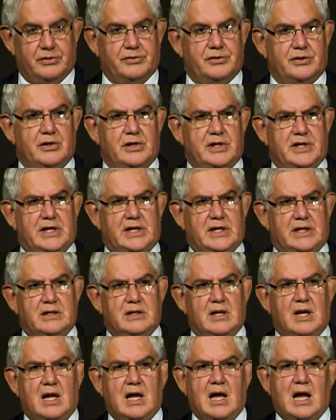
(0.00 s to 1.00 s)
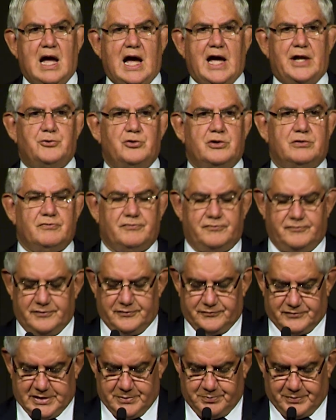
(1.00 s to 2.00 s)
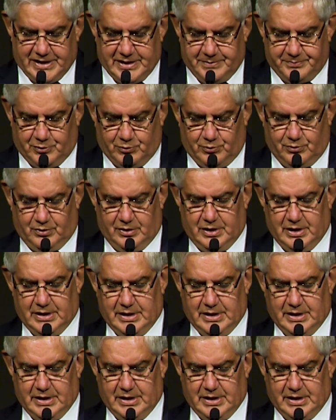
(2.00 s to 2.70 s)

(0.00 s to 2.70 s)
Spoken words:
1,350 people